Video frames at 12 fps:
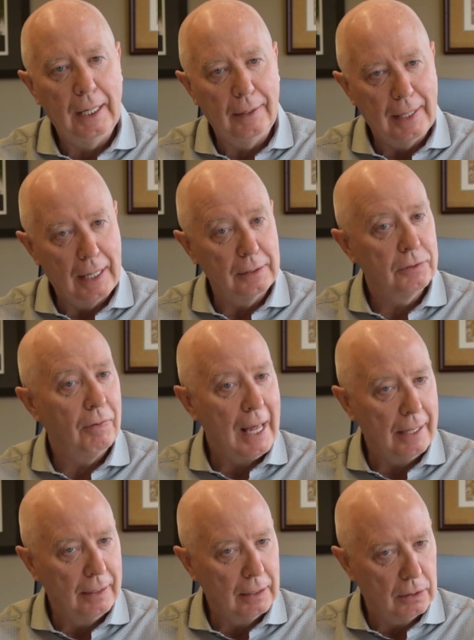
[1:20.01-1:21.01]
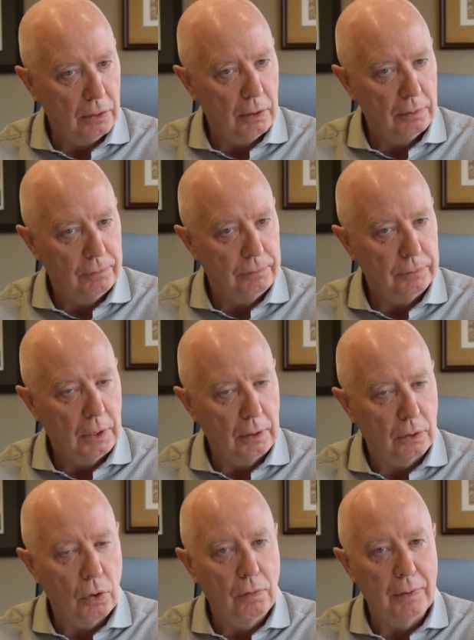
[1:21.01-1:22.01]
and that is flatten the curve
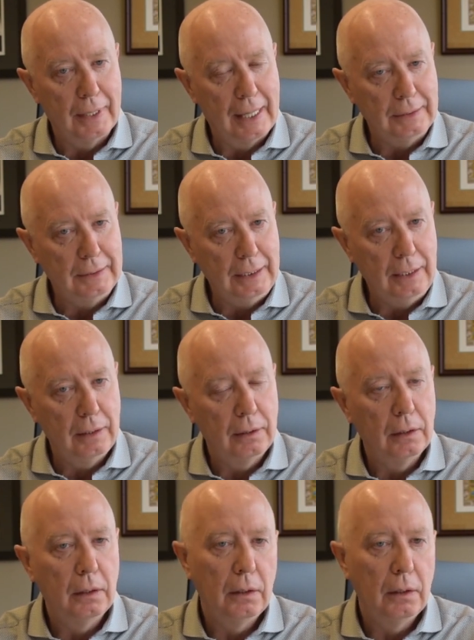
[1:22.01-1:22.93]
on COVID-19,